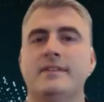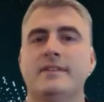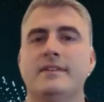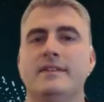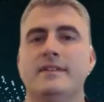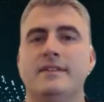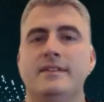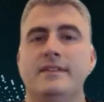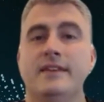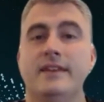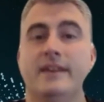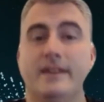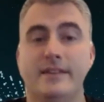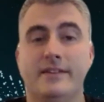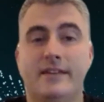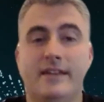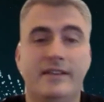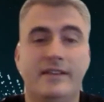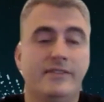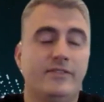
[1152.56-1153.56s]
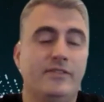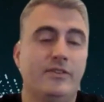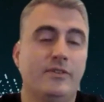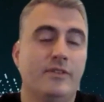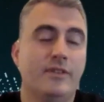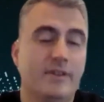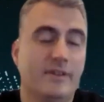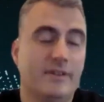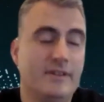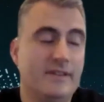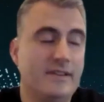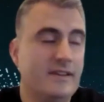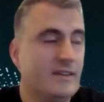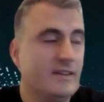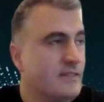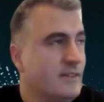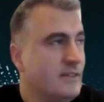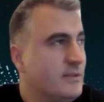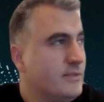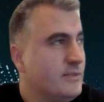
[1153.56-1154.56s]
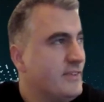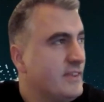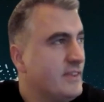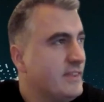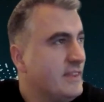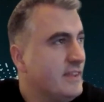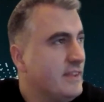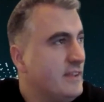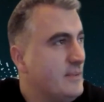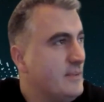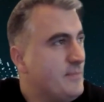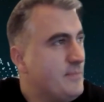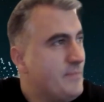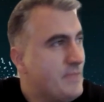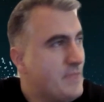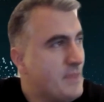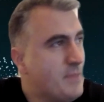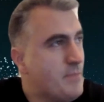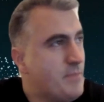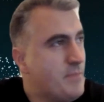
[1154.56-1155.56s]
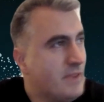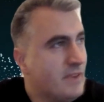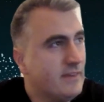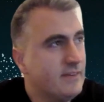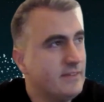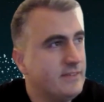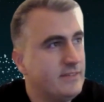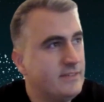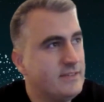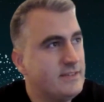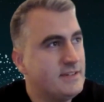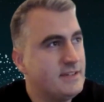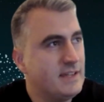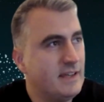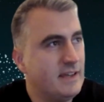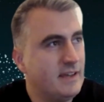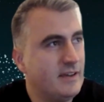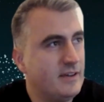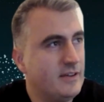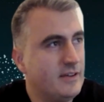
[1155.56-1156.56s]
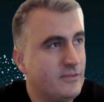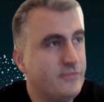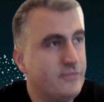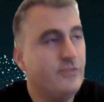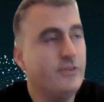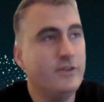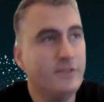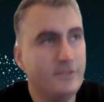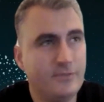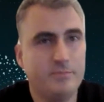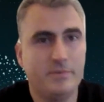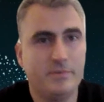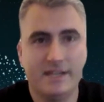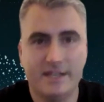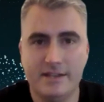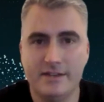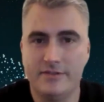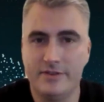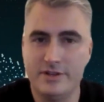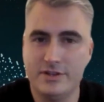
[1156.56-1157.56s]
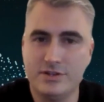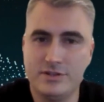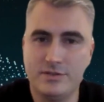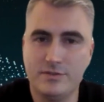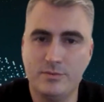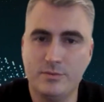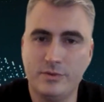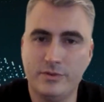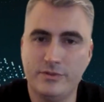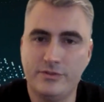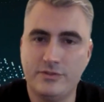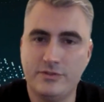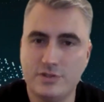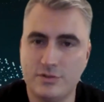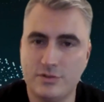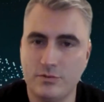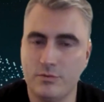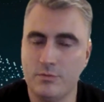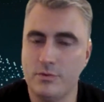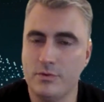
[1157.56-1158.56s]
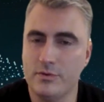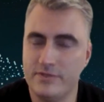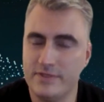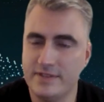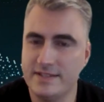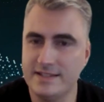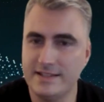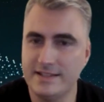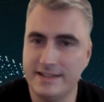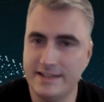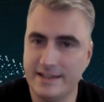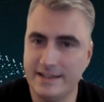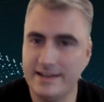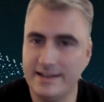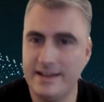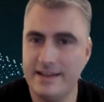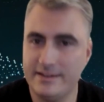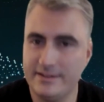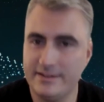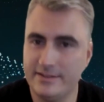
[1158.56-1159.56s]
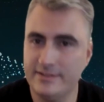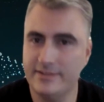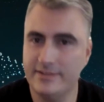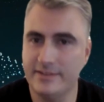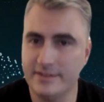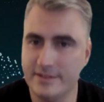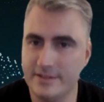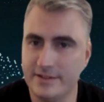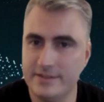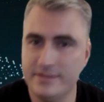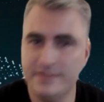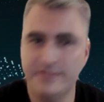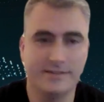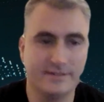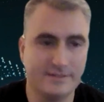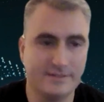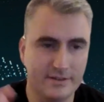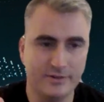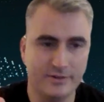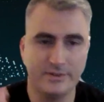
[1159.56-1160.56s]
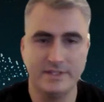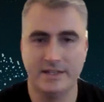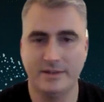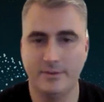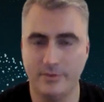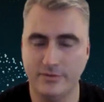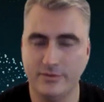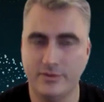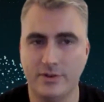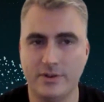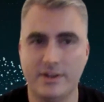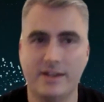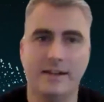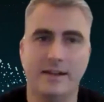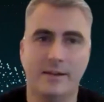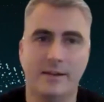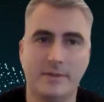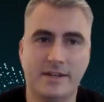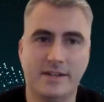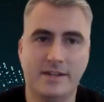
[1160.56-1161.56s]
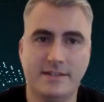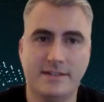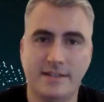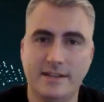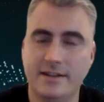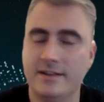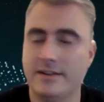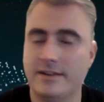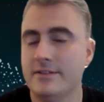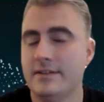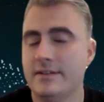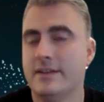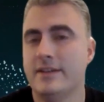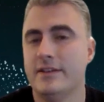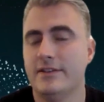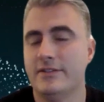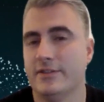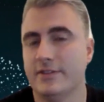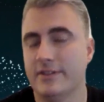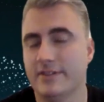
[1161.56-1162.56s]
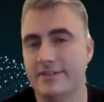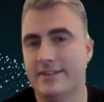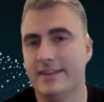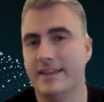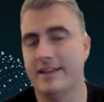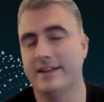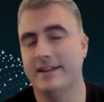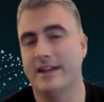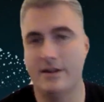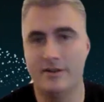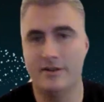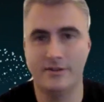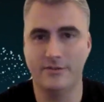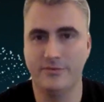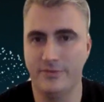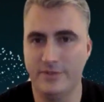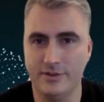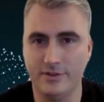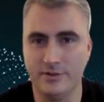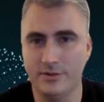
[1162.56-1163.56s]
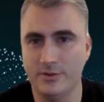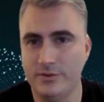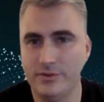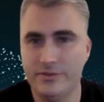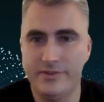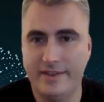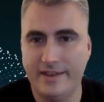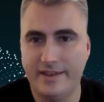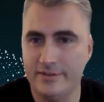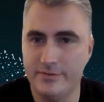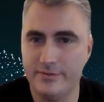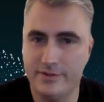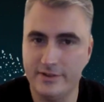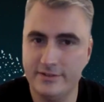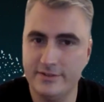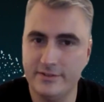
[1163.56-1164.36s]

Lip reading: Yeah. And so like I was saying, the first big innovation was to remove the delay in accessing the data. Like, okay, we've got unlimited data, so let's get it out of the field as fast as